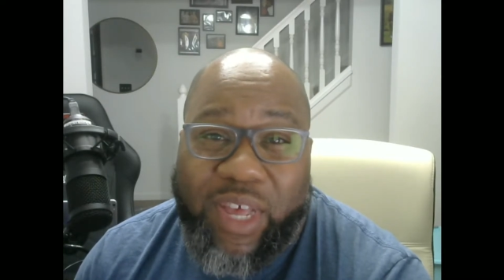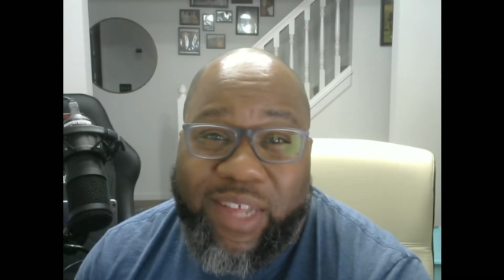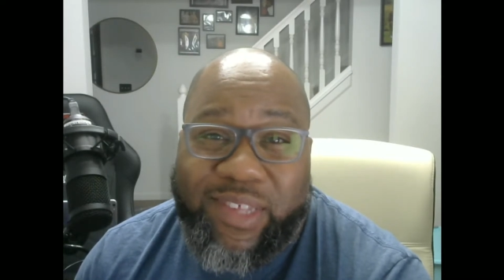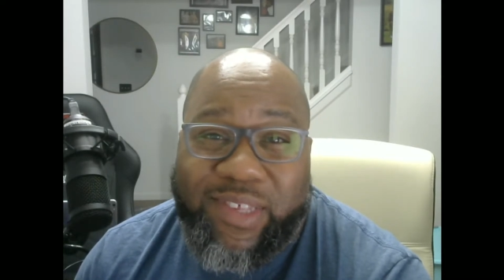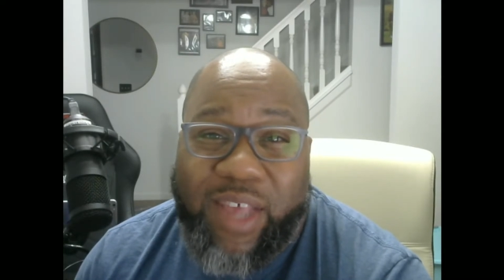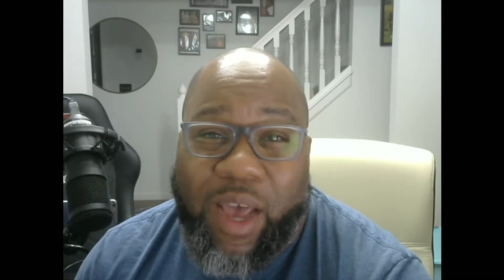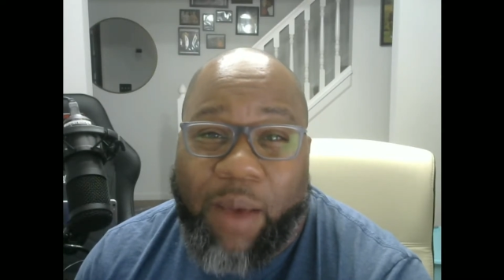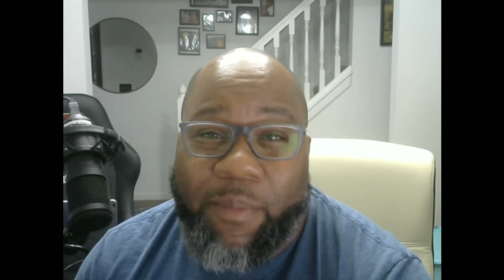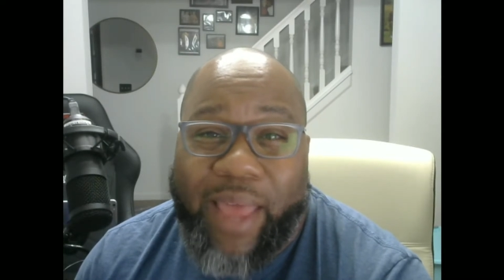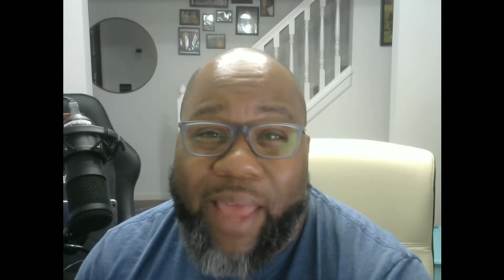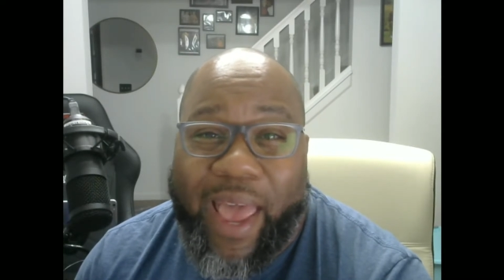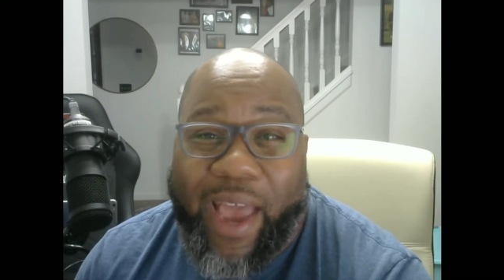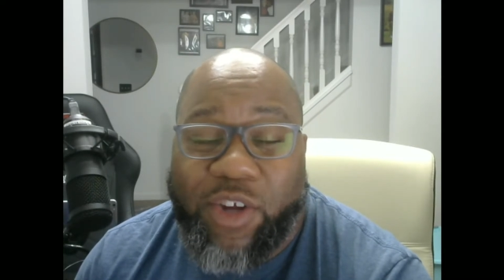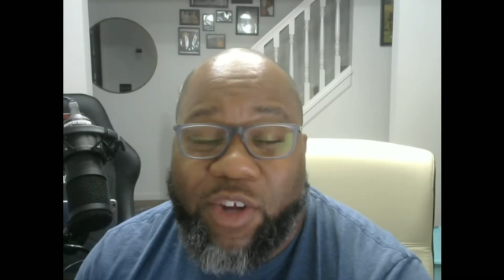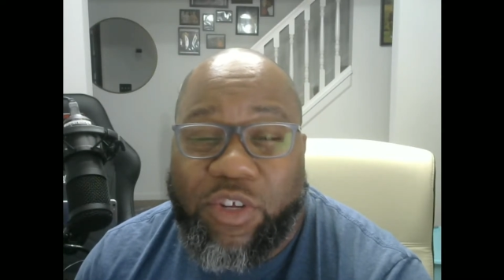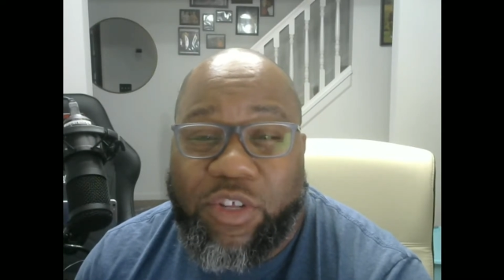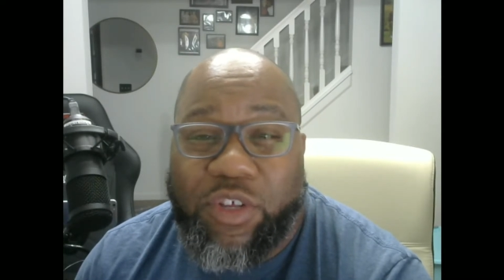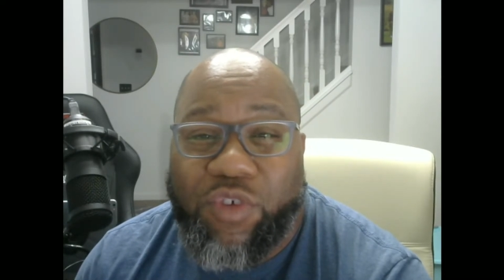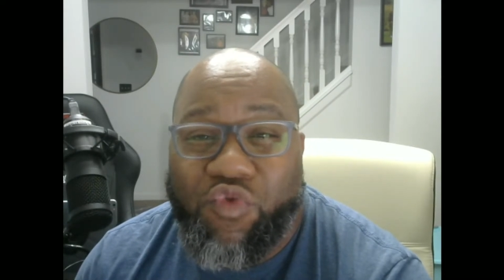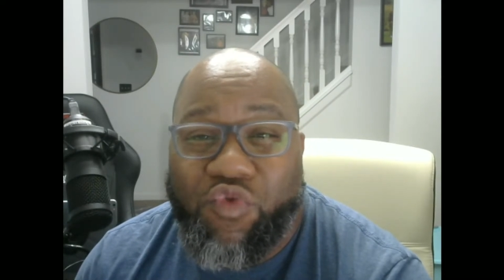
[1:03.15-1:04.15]
it's time to
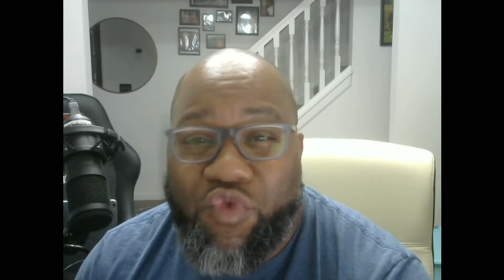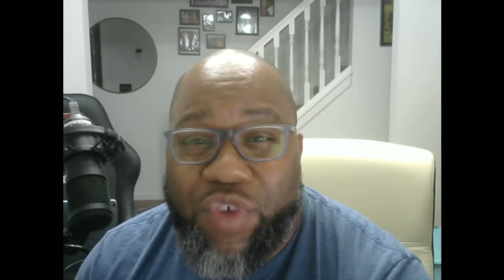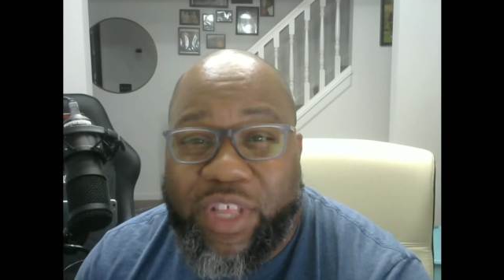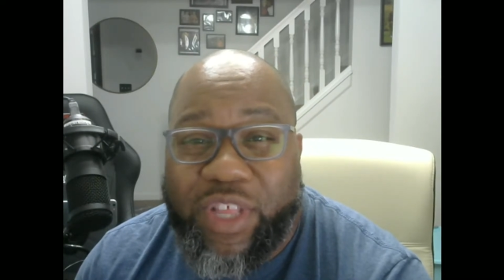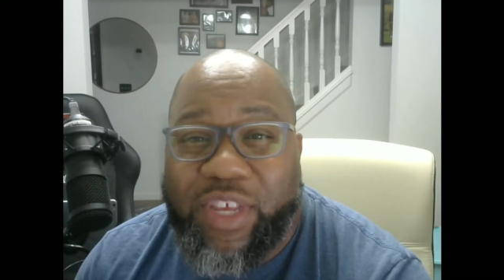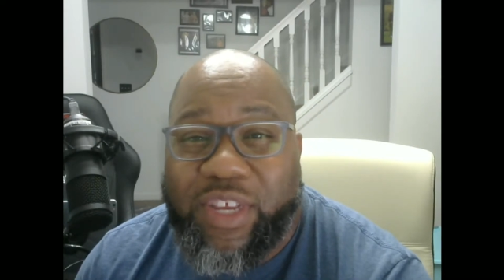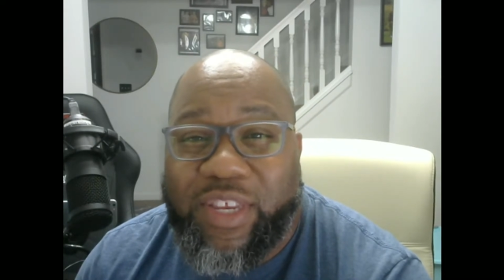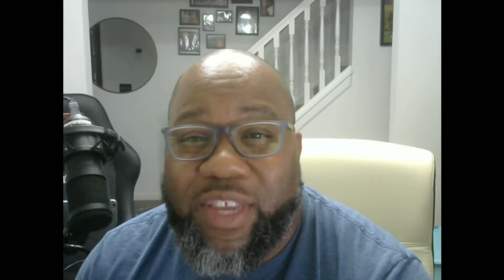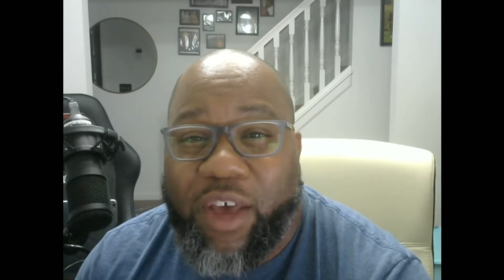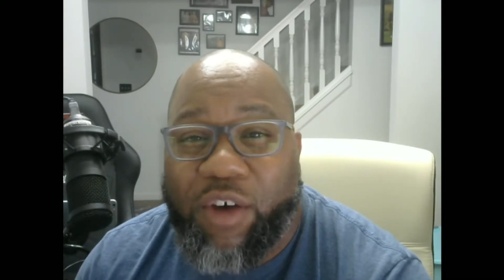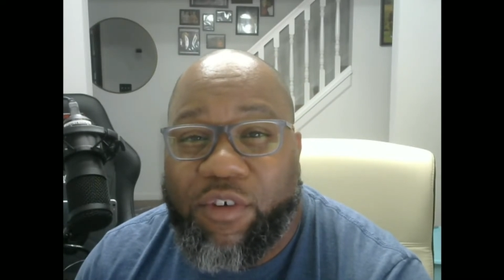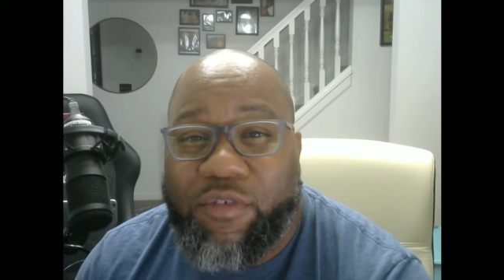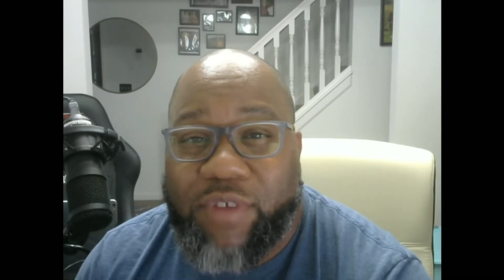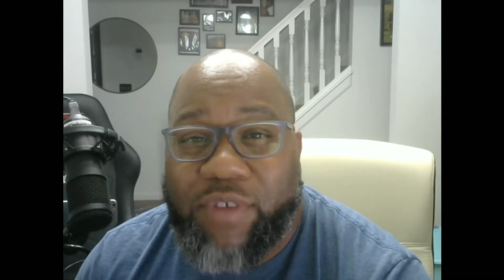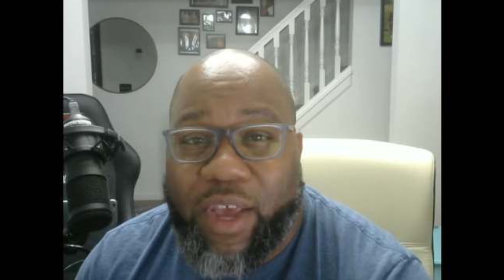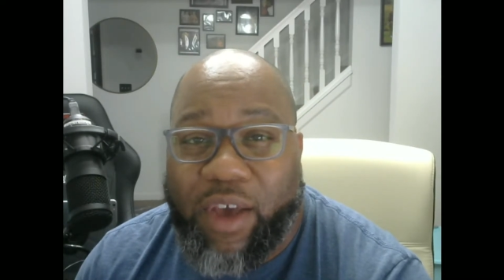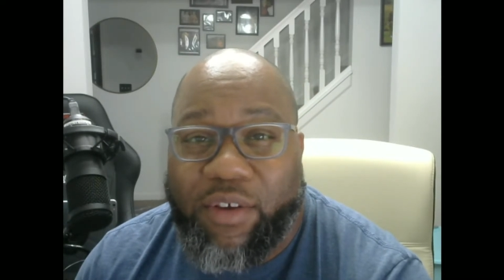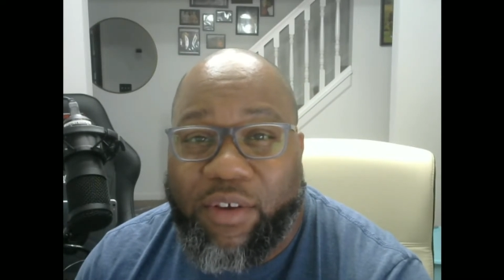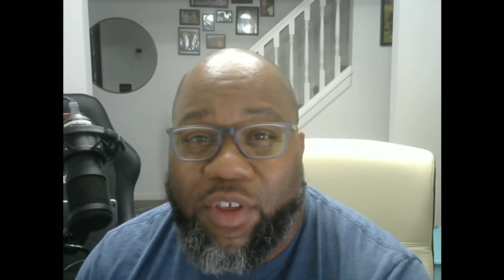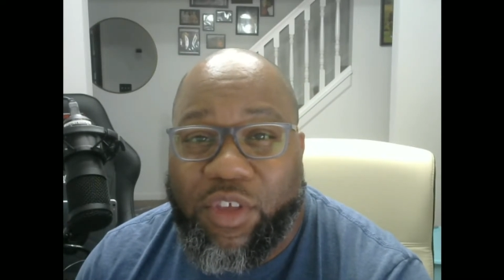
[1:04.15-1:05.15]
actually really delve
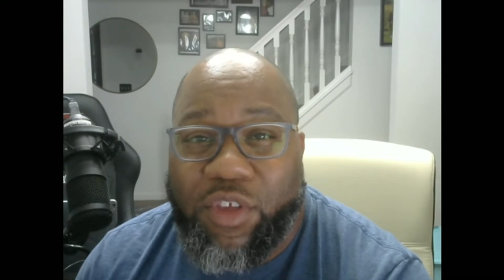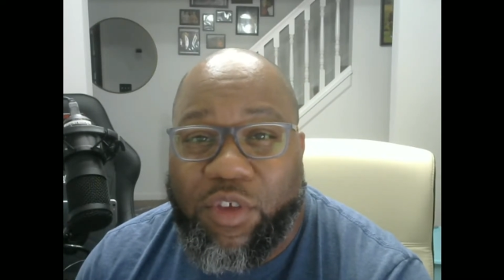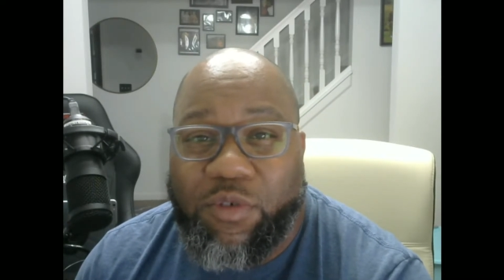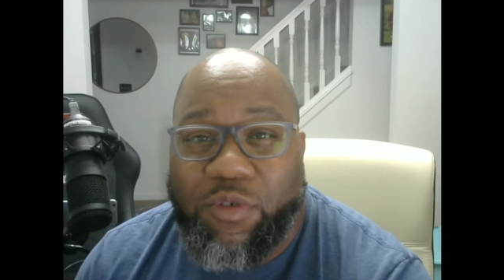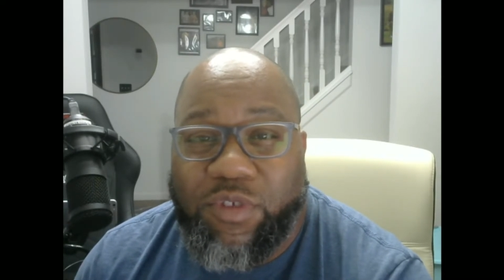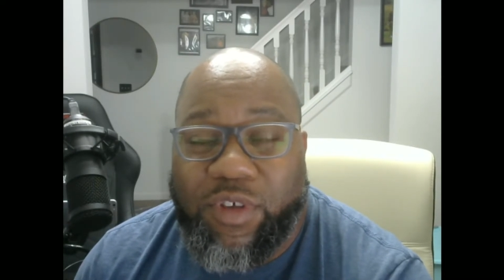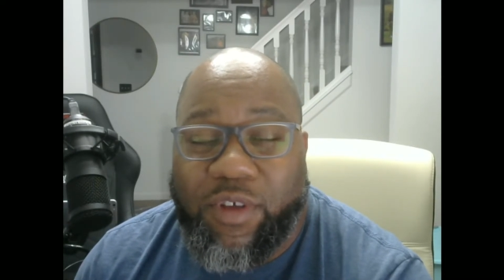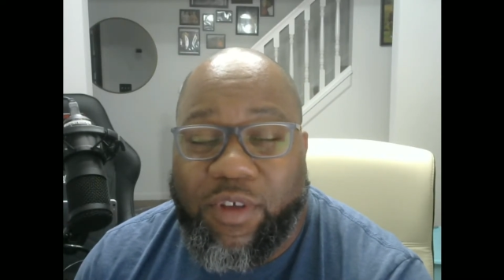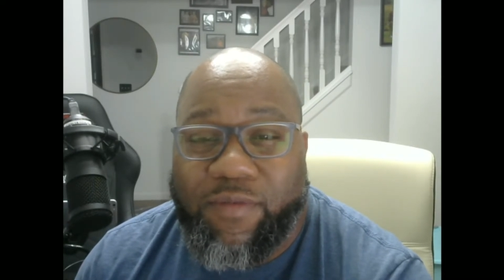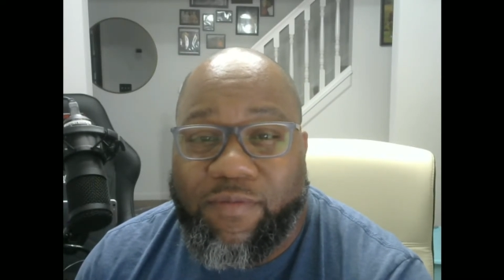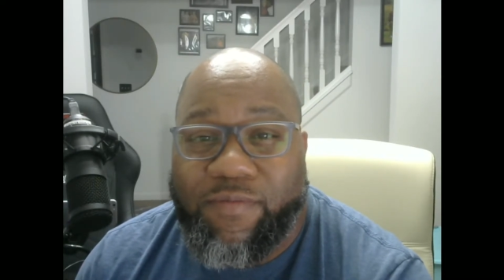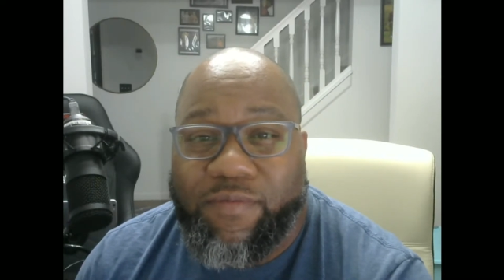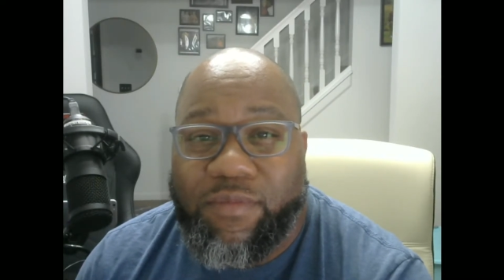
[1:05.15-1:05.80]
down and use it.